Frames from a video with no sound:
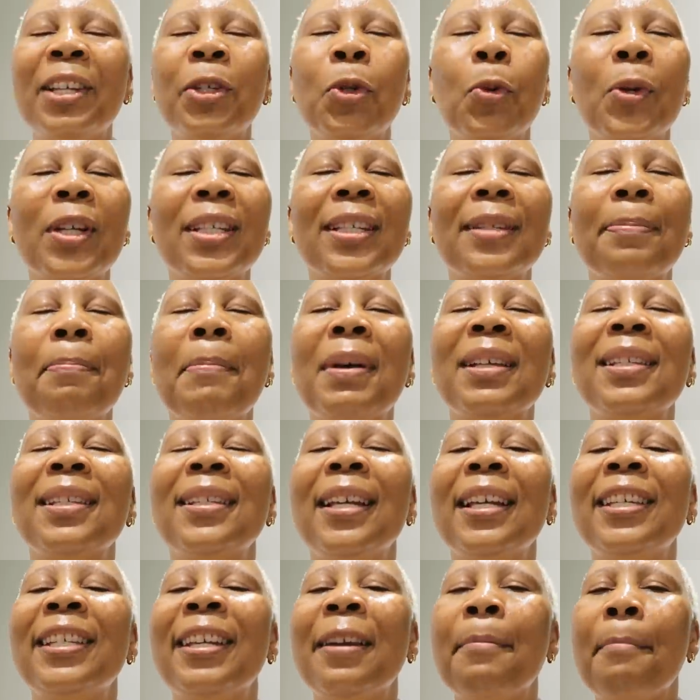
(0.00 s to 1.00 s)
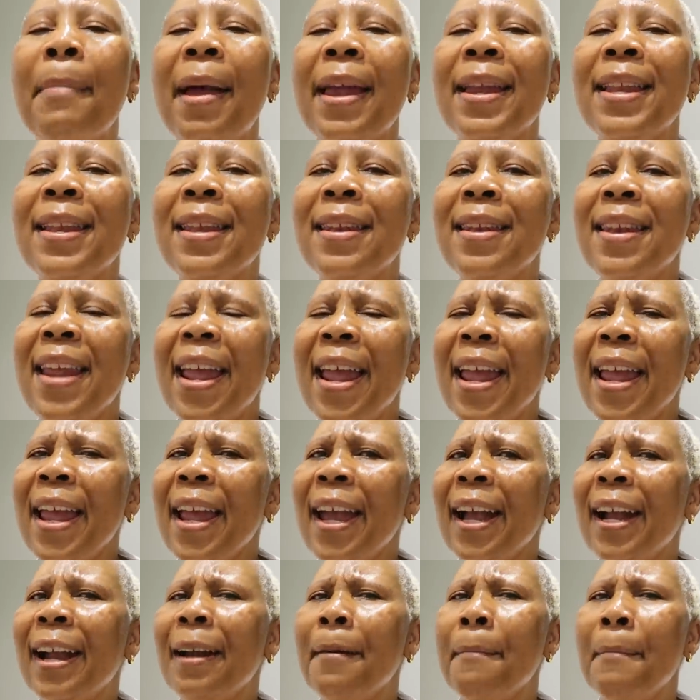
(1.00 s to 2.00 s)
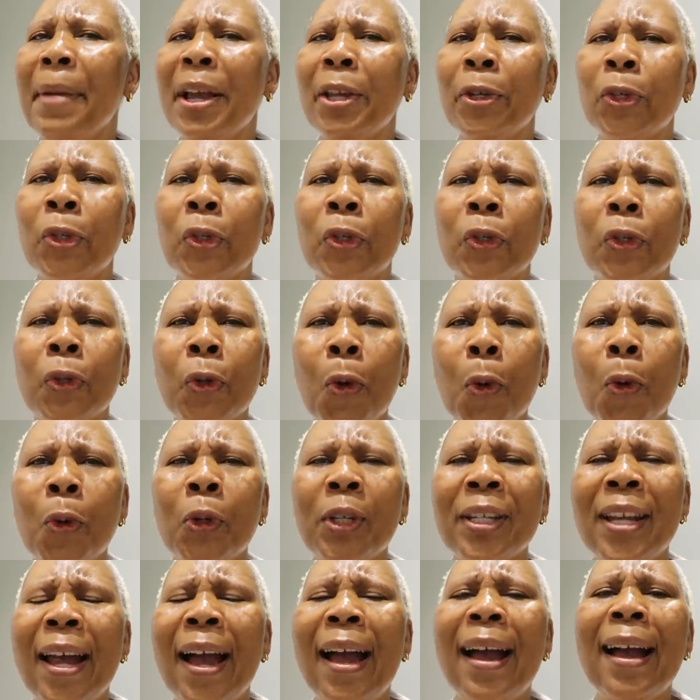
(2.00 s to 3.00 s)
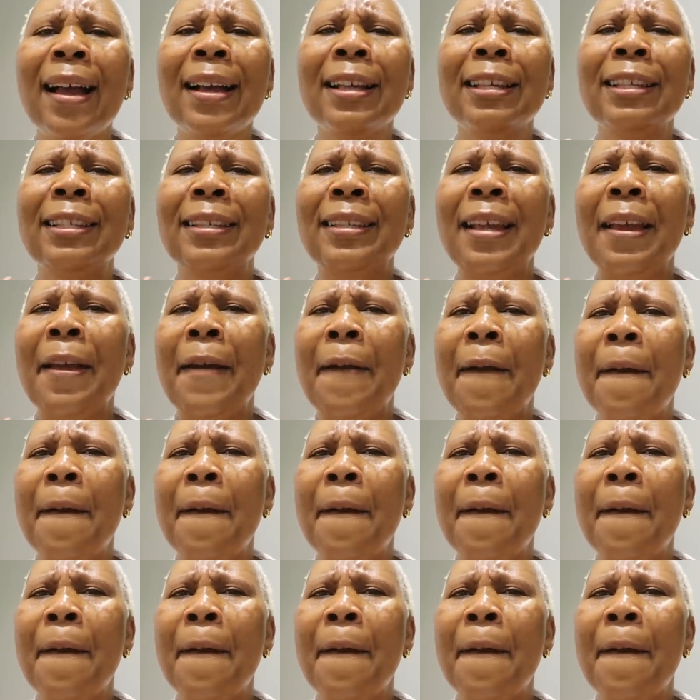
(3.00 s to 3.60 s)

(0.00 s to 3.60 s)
she was massaging my neck, my shoulders,